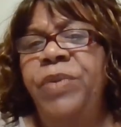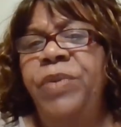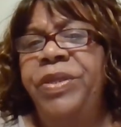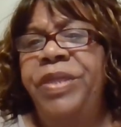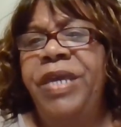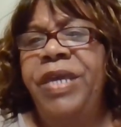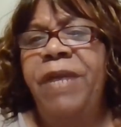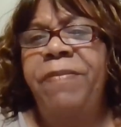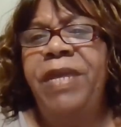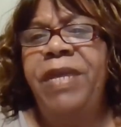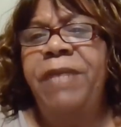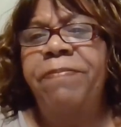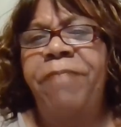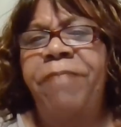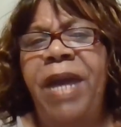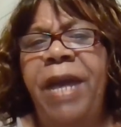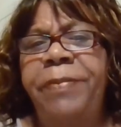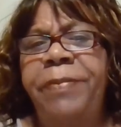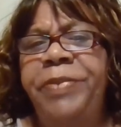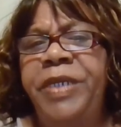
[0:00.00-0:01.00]
with him in
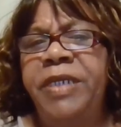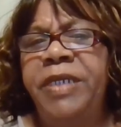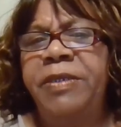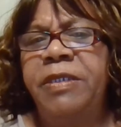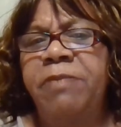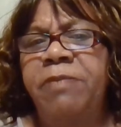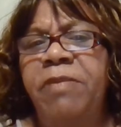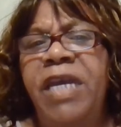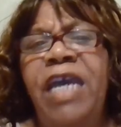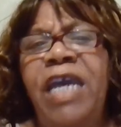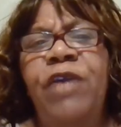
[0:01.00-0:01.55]
baptism,